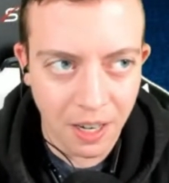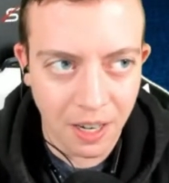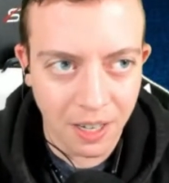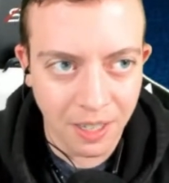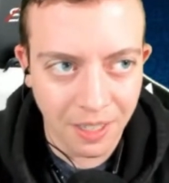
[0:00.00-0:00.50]

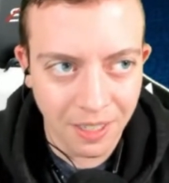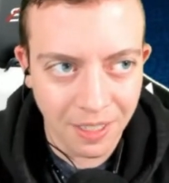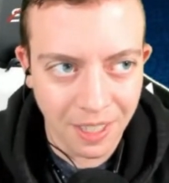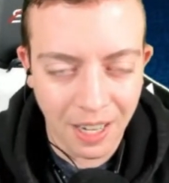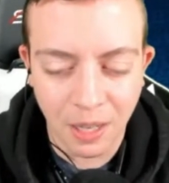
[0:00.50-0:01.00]
uh,
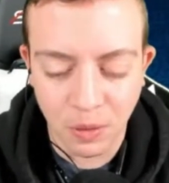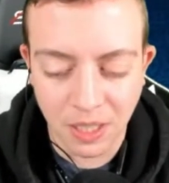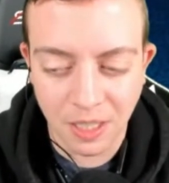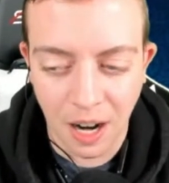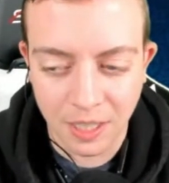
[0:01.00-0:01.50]
that he
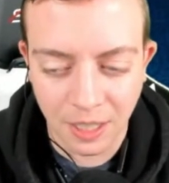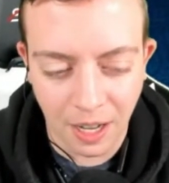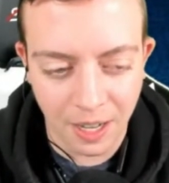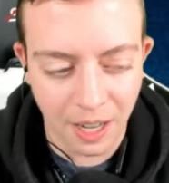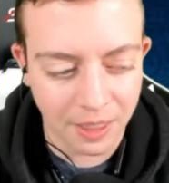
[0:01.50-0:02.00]
was
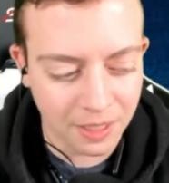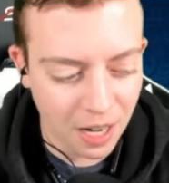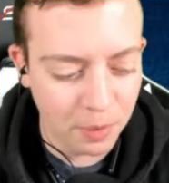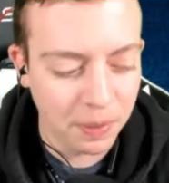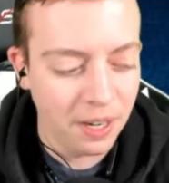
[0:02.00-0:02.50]
intoxicated at the
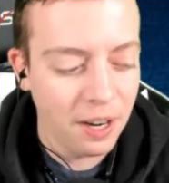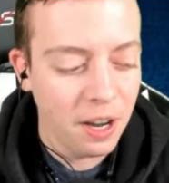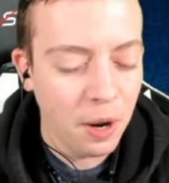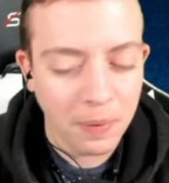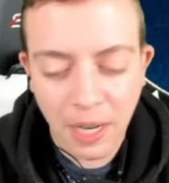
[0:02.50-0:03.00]
time,
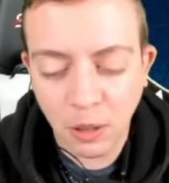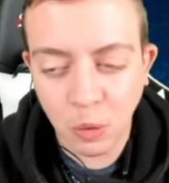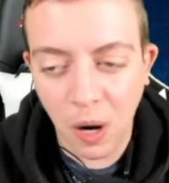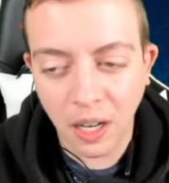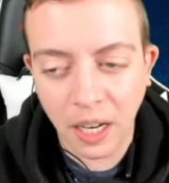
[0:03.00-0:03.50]
but he
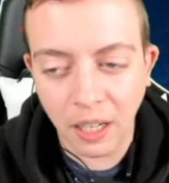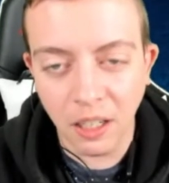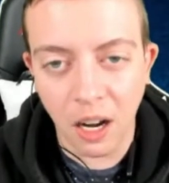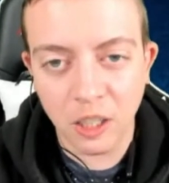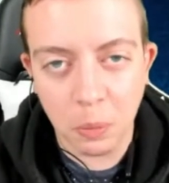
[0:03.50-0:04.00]
was walking
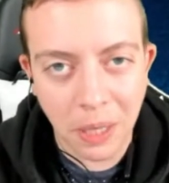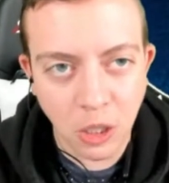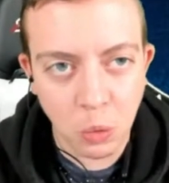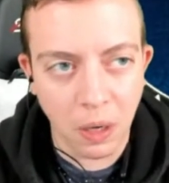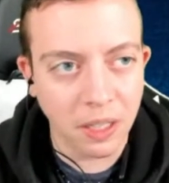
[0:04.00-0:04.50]
along the
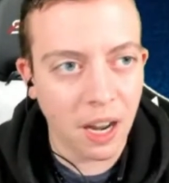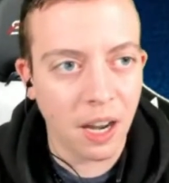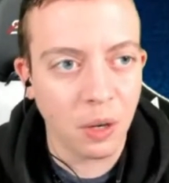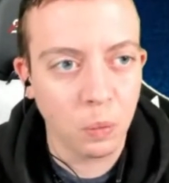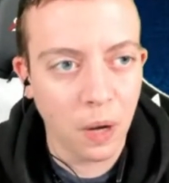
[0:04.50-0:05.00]
beach one
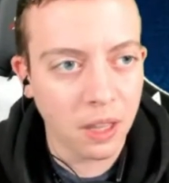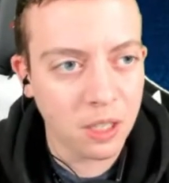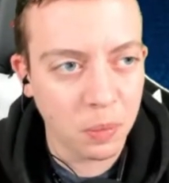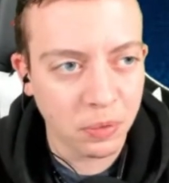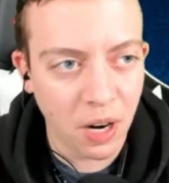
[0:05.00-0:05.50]
day
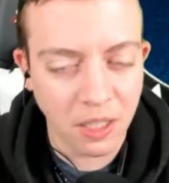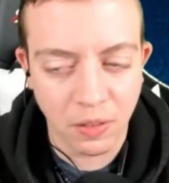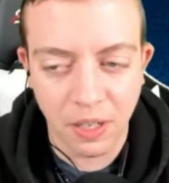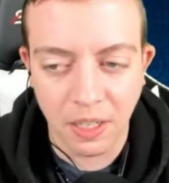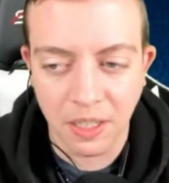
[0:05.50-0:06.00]
with some
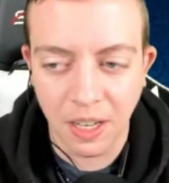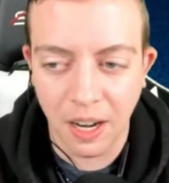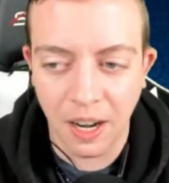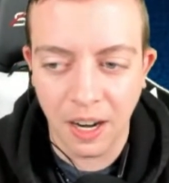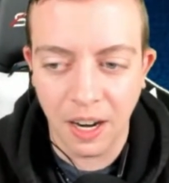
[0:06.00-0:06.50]
friends of his,
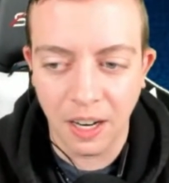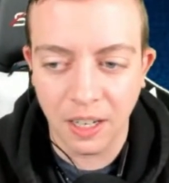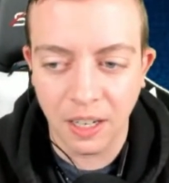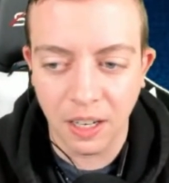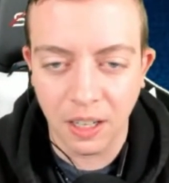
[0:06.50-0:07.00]

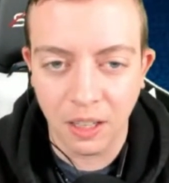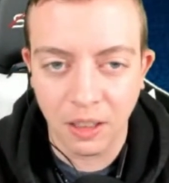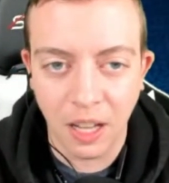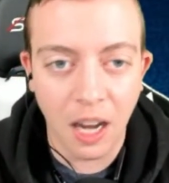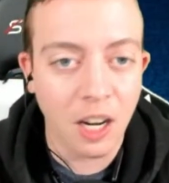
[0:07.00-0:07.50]
and
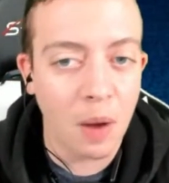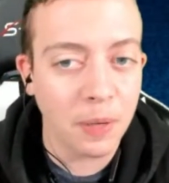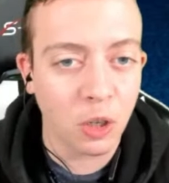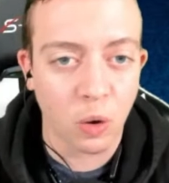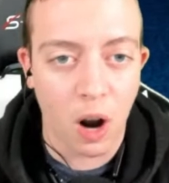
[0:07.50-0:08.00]
they
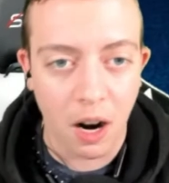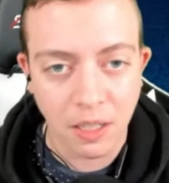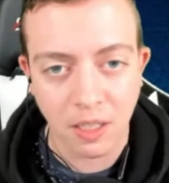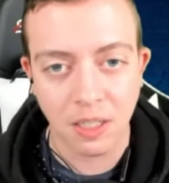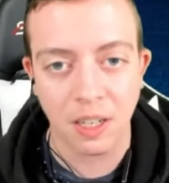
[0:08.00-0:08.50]
come
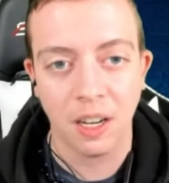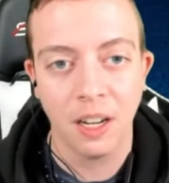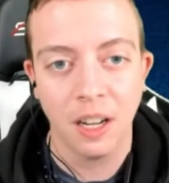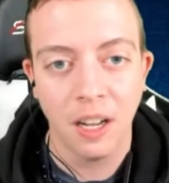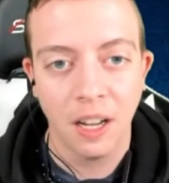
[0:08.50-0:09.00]
across
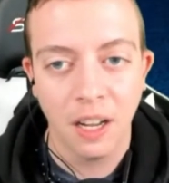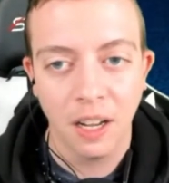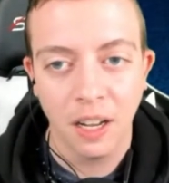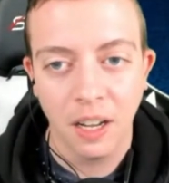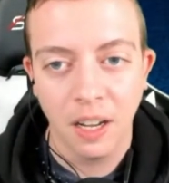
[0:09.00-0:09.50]

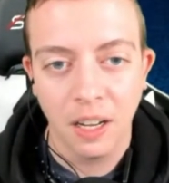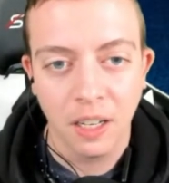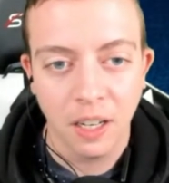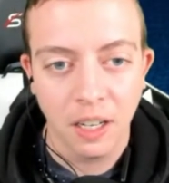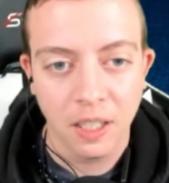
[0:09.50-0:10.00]

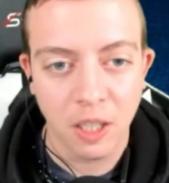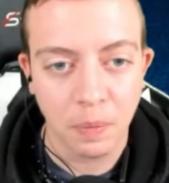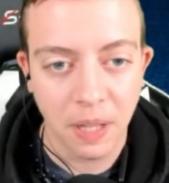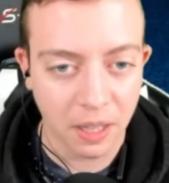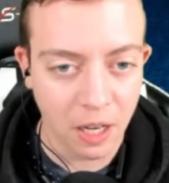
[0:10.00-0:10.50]

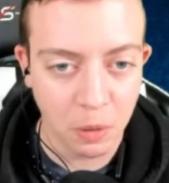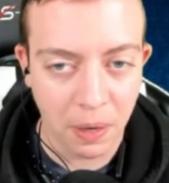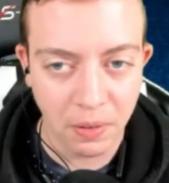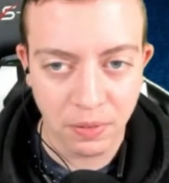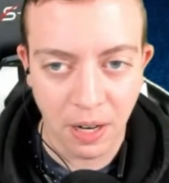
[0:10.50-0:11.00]
something that you
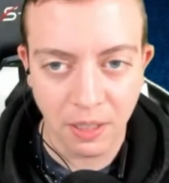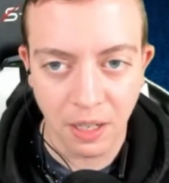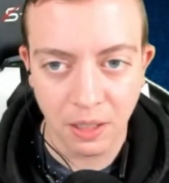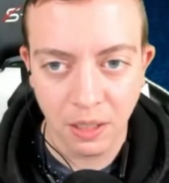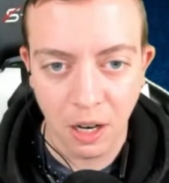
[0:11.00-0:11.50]
might
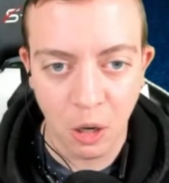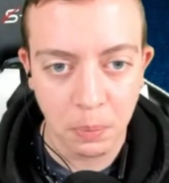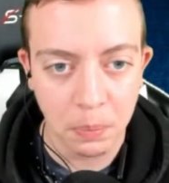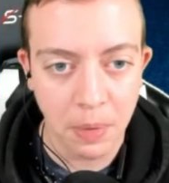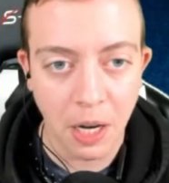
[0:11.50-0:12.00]
find on
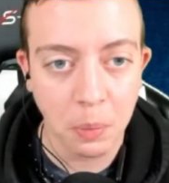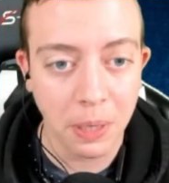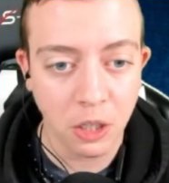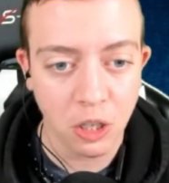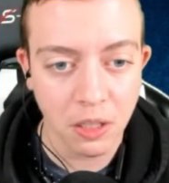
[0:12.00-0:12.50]
on many
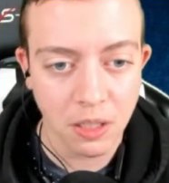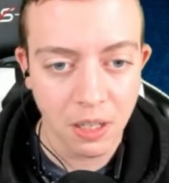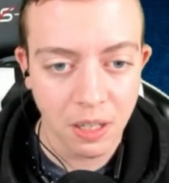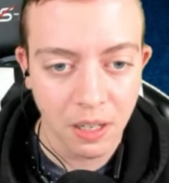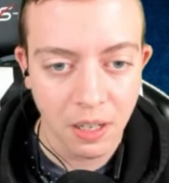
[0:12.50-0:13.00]
beaches.